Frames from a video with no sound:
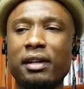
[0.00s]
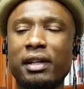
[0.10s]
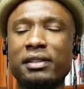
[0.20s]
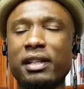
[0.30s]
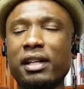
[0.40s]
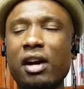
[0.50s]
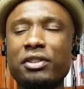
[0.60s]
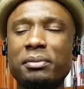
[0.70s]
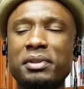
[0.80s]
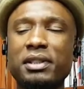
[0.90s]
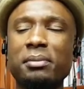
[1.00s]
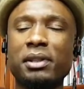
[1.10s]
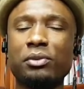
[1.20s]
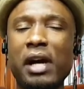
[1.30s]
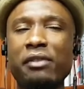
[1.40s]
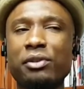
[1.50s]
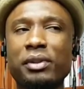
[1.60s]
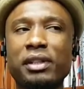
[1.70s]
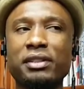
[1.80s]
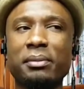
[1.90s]
Like I said, it caused some sibling
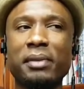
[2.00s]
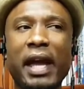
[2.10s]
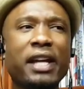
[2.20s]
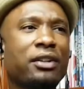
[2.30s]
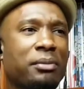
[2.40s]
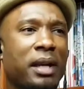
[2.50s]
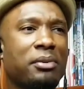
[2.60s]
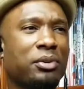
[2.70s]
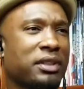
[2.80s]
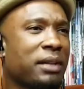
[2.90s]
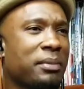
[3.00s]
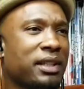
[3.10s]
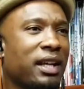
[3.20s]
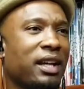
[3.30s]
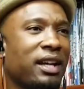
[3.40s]
rivalry, some anger, maybe resentment.